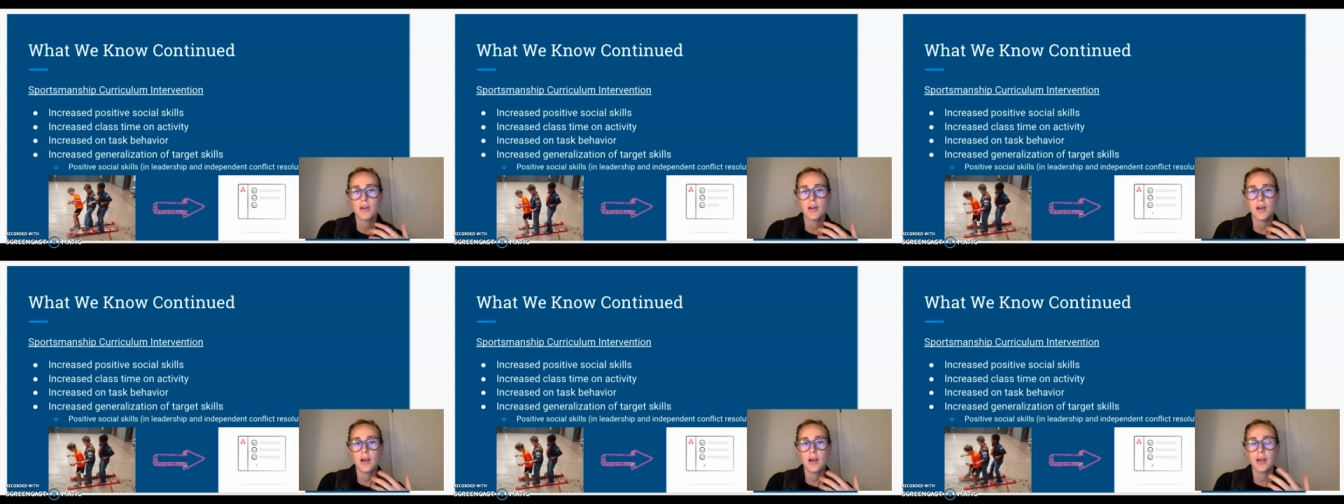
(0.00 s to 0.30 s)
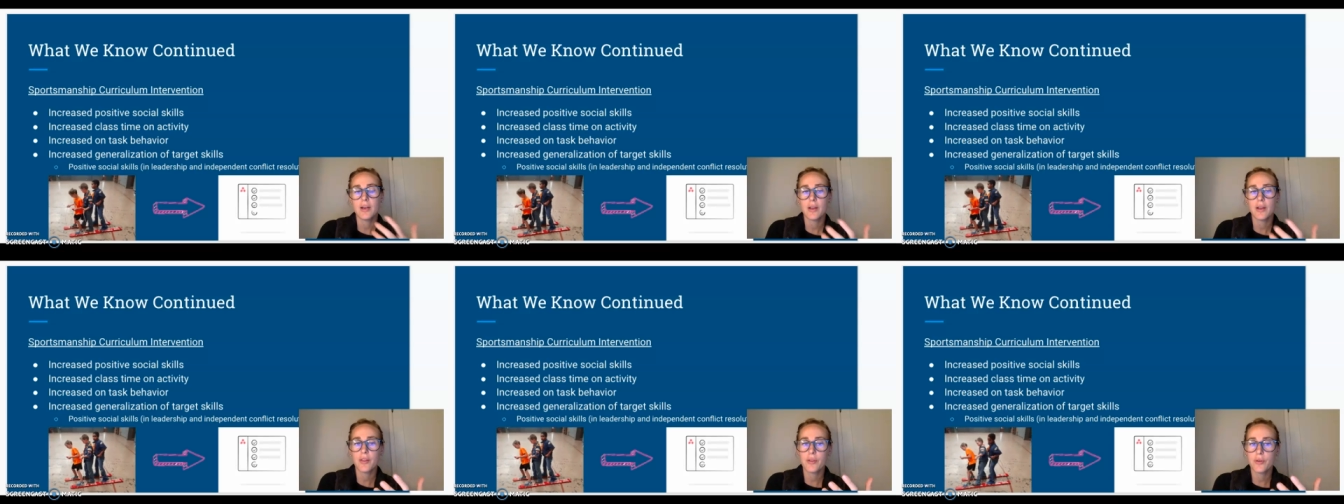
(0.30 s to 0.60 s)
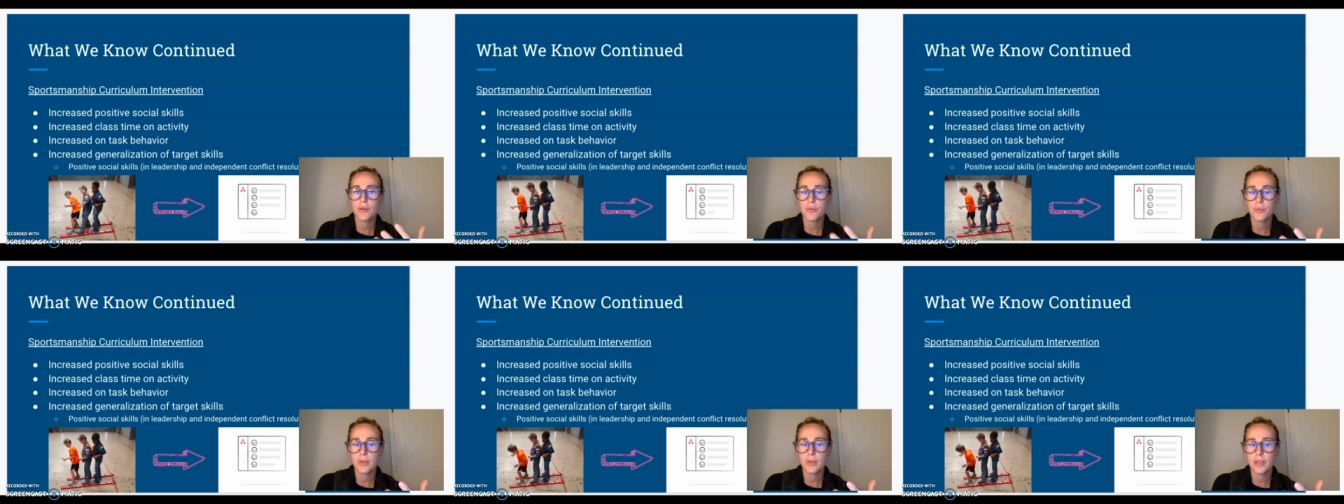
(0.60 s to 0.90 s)

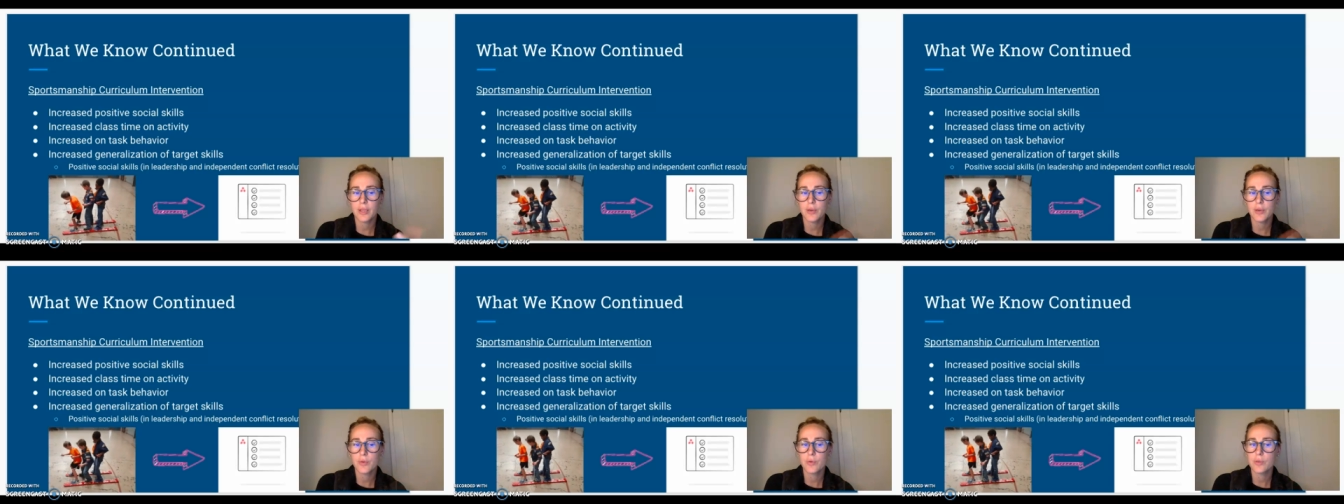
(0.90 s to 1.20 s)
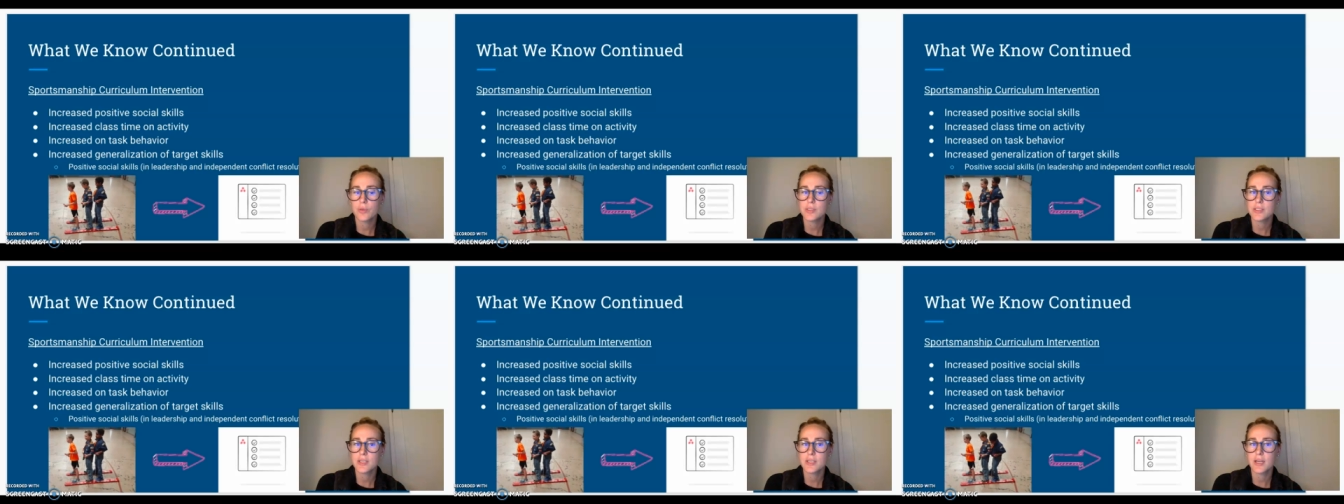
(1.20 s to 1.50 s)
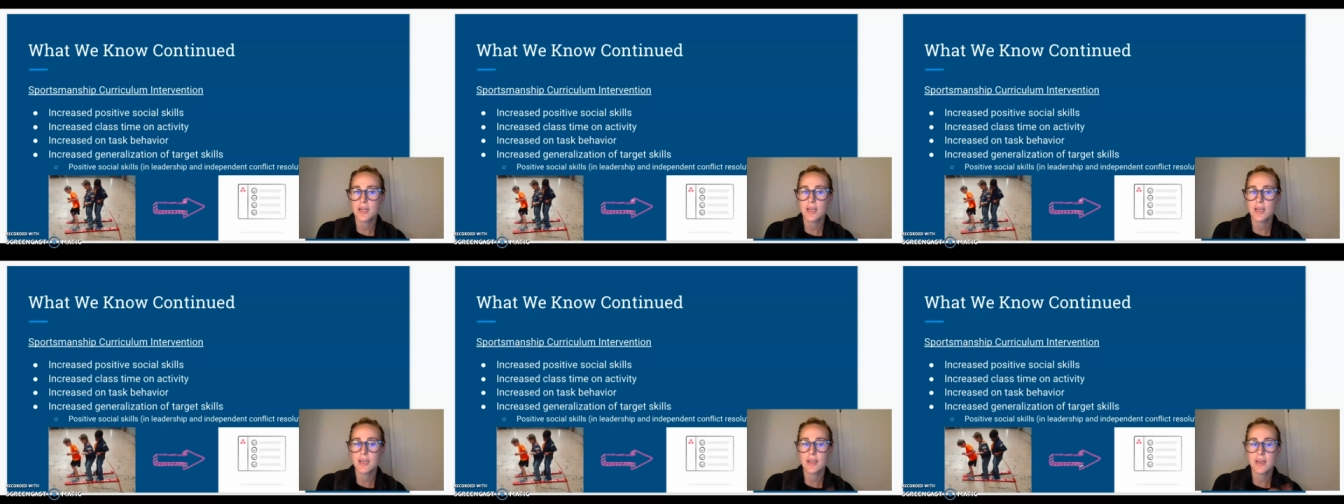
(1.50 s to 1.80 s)
Another really cool
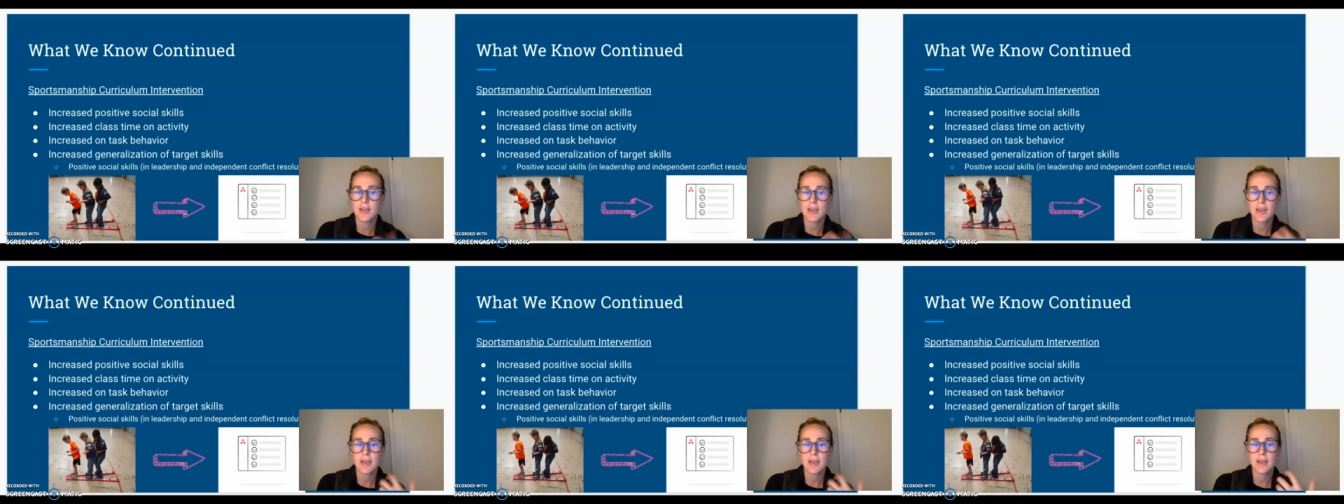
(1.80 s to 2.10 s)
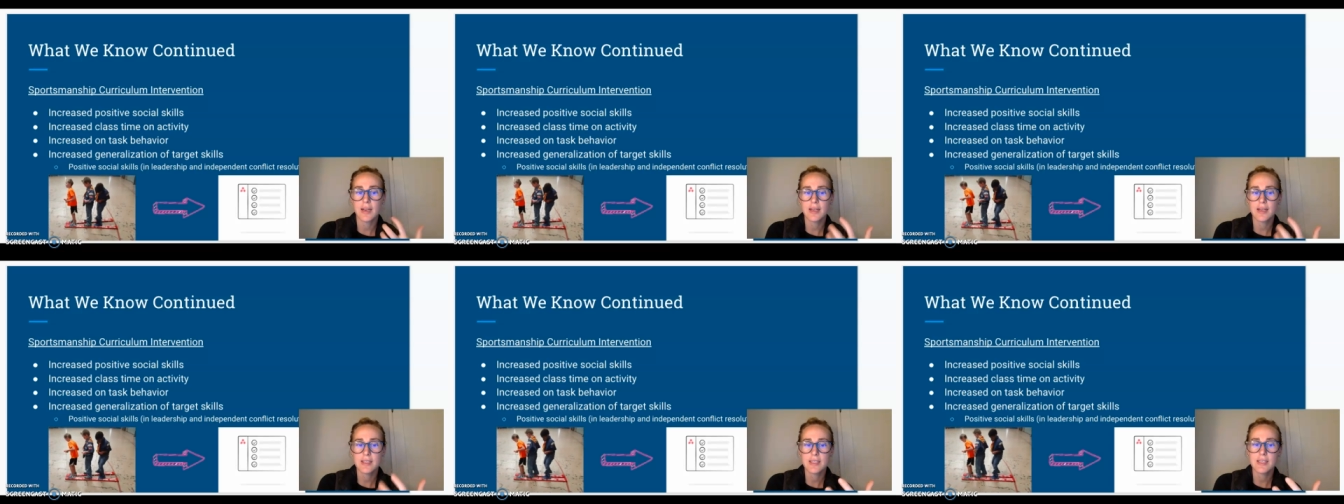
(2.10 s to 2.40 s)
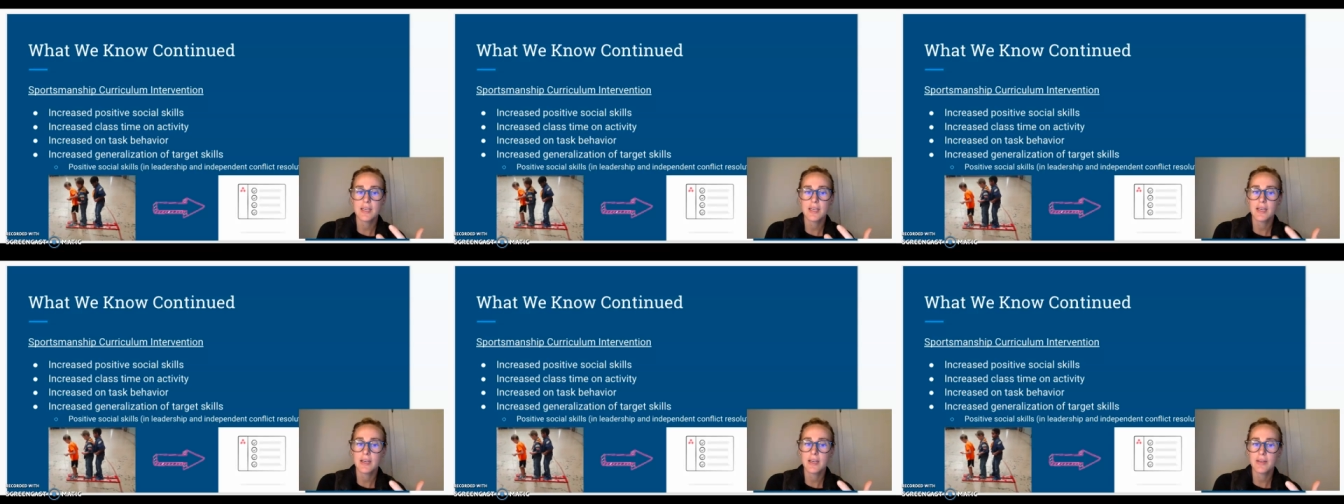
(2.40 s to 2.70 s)
study in
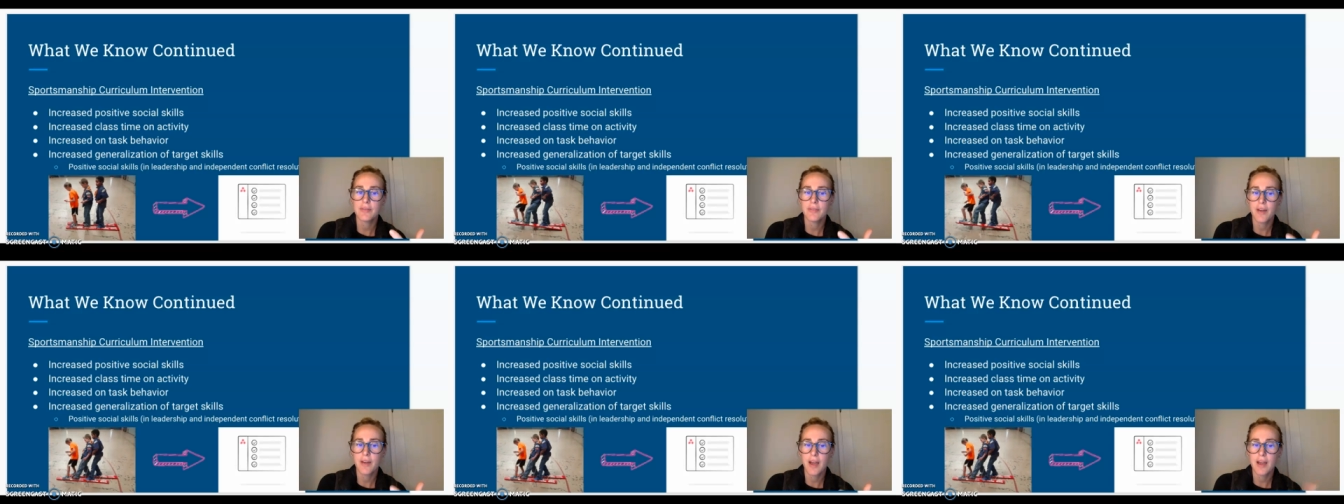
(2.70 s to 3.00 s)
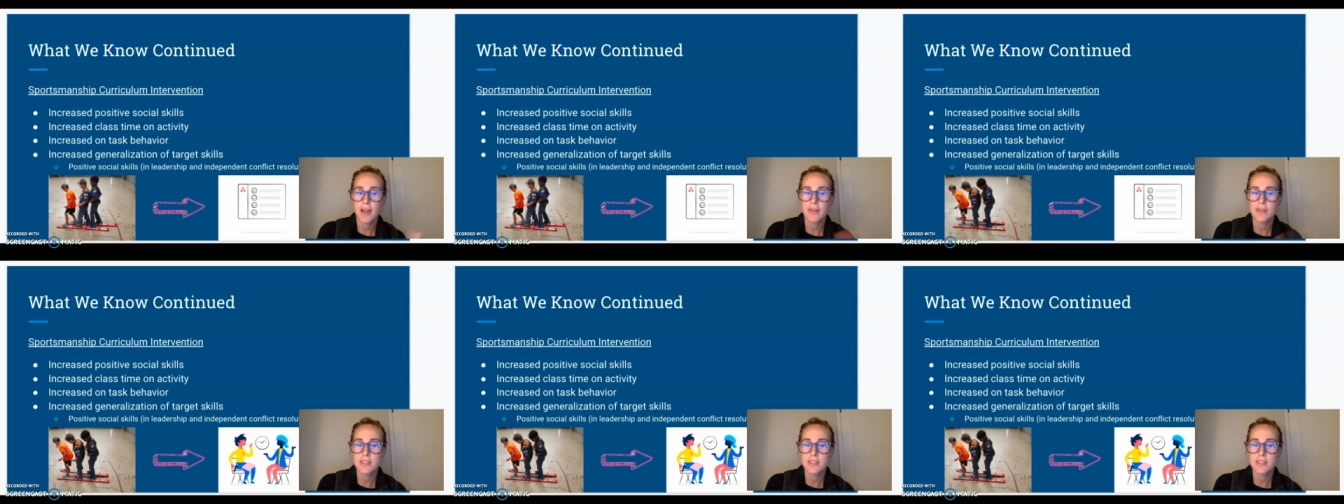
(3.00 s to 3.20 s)
1995,